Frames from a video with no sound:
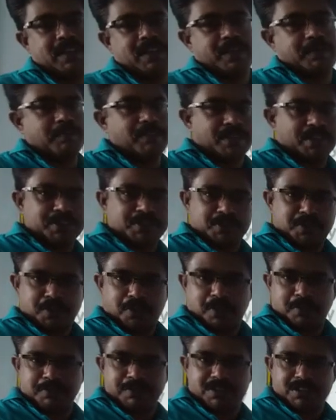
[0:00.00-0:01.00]
If there is
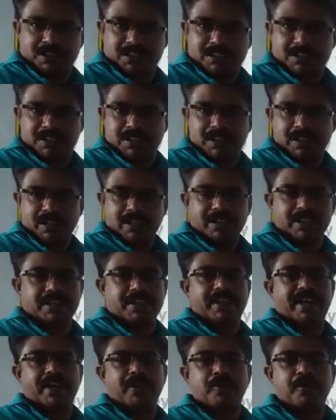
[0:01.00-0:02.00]
no object,
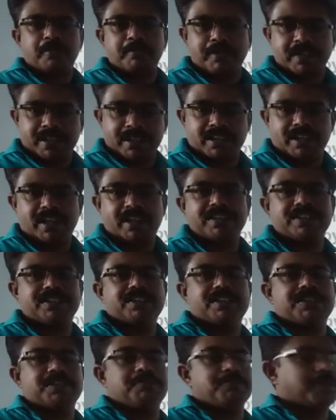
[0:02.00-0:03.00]
it cannot be a
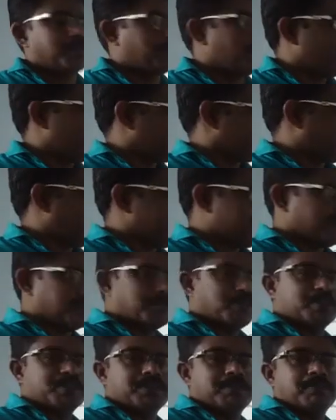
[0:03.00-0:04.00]
transitive verb. That is the
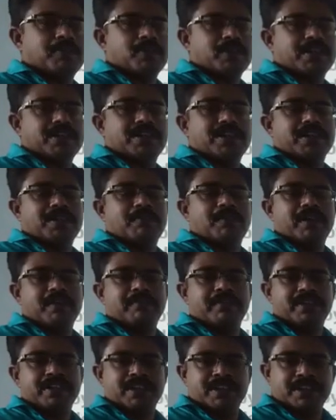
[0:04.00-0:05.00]
most important thing what
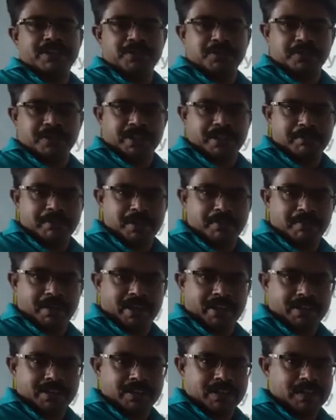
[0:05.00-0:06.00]
we need to keep in
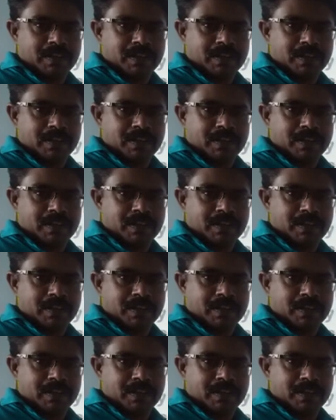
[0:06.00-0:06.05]
mind.